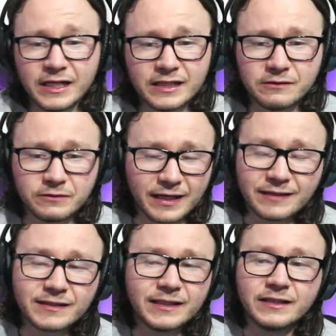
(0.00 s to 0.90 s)
She was
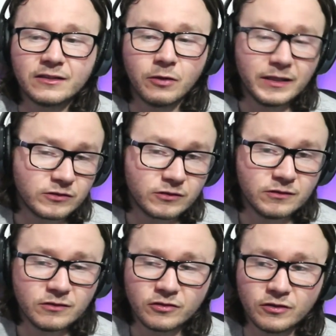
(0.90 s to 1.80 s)
asking
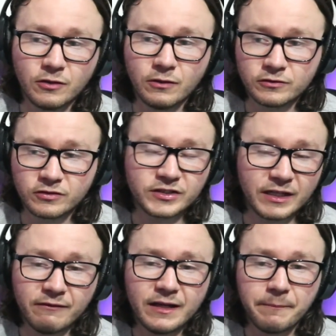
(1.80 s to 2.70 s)
questions, you know, to
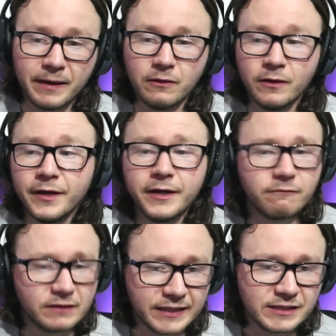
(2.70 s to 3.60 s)
Sherry about
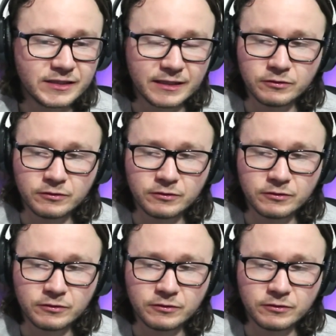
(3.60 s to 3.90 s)
relationships.